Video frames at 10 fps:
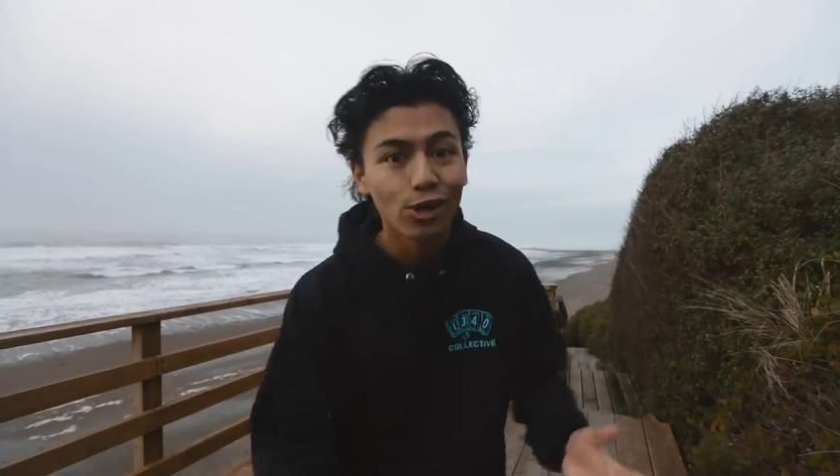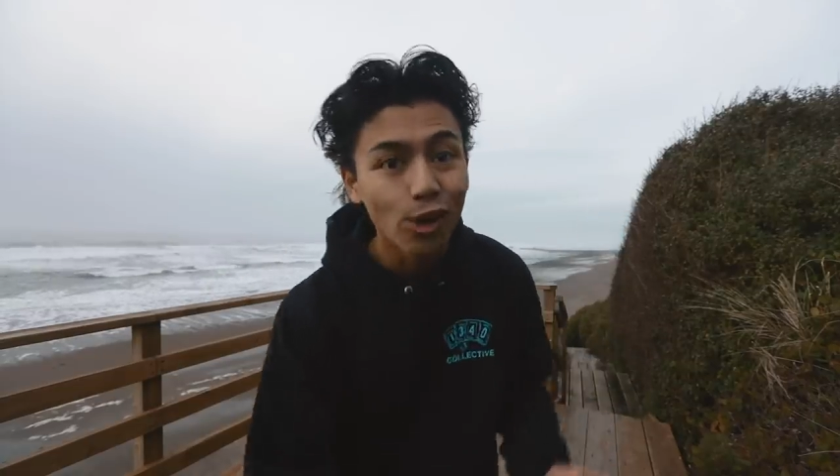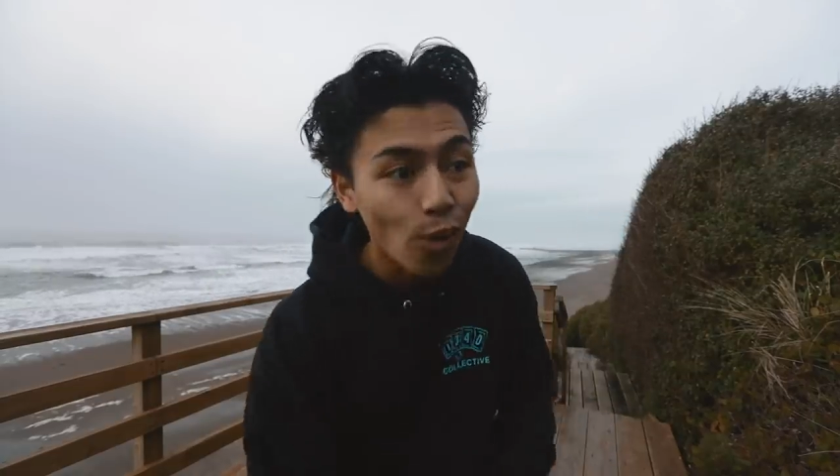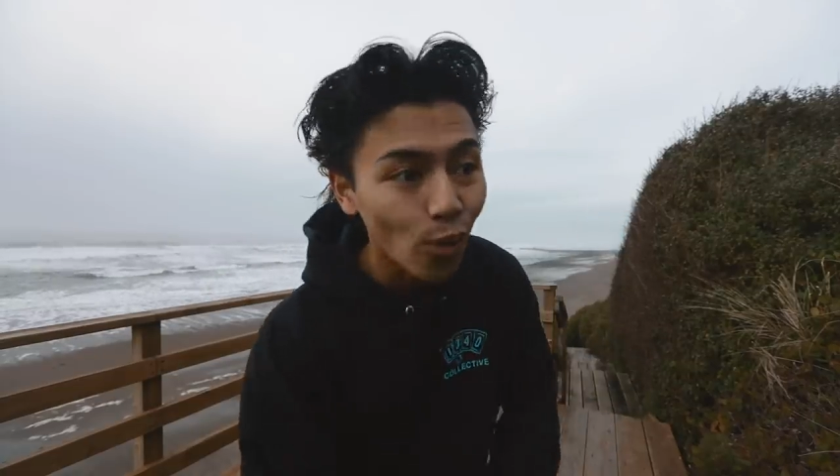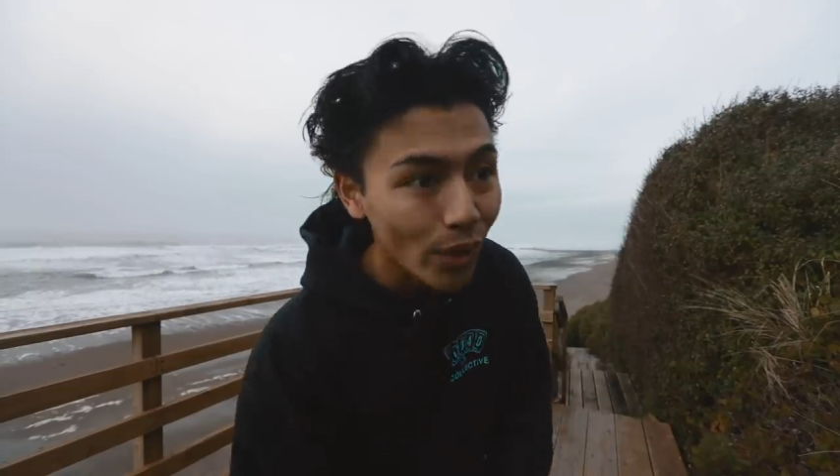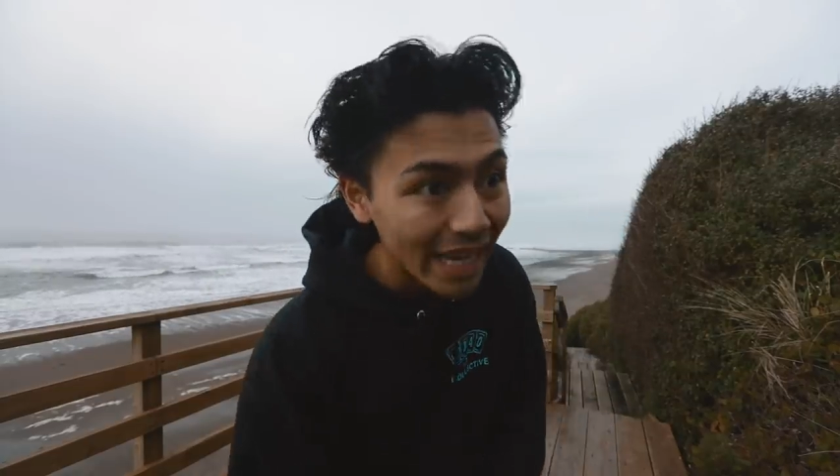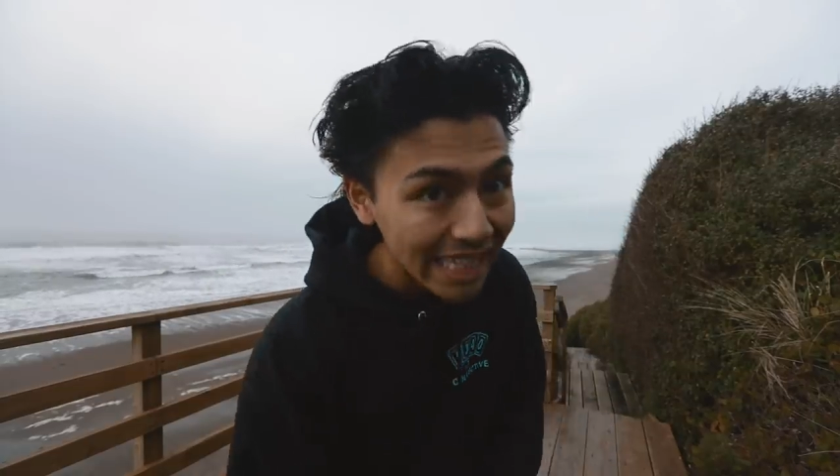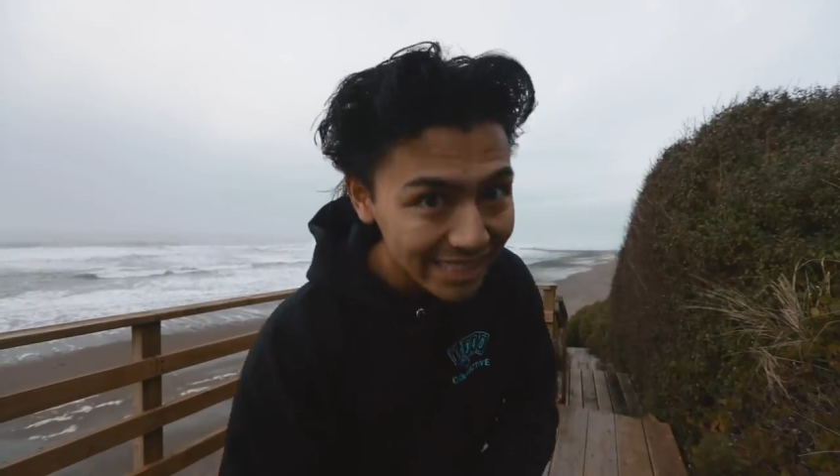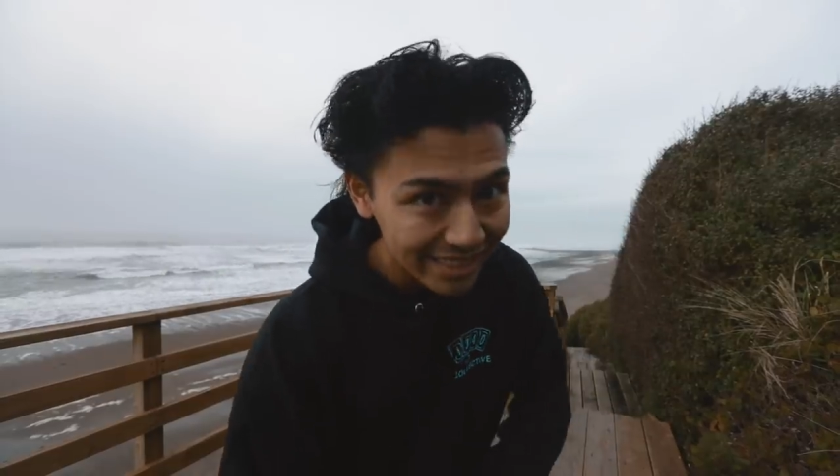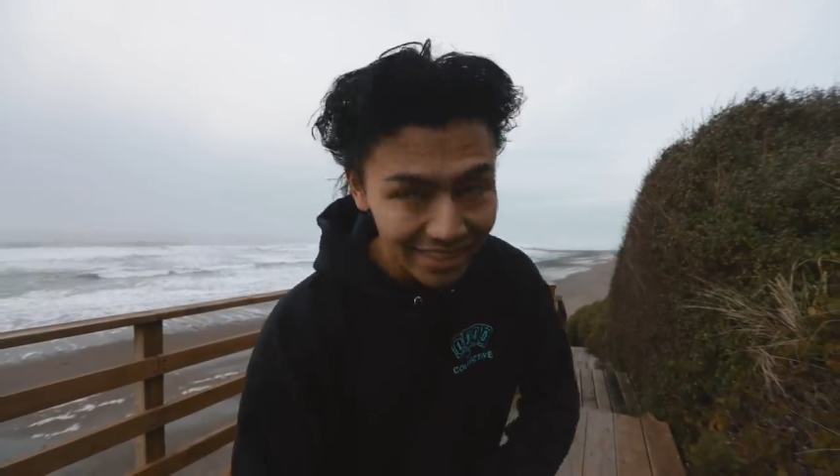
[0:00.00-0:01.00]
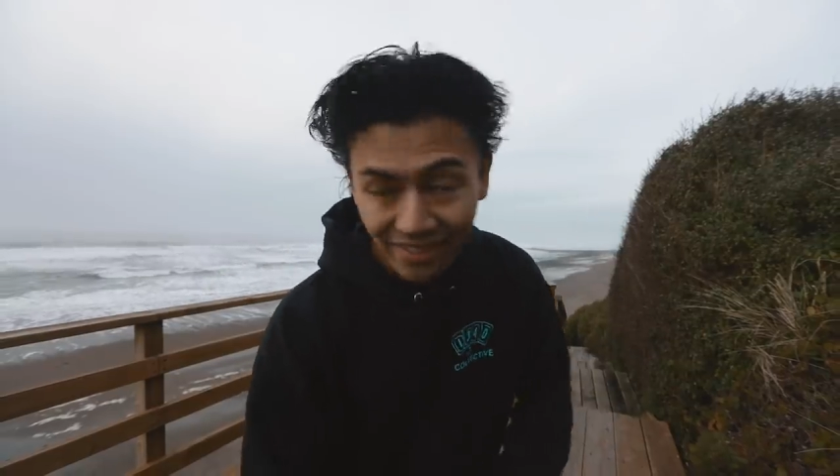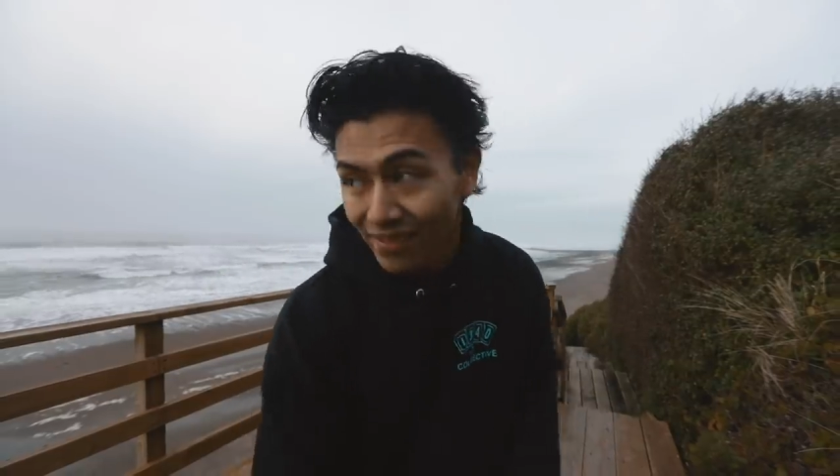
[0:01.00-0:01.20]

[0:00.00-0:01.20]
crazy,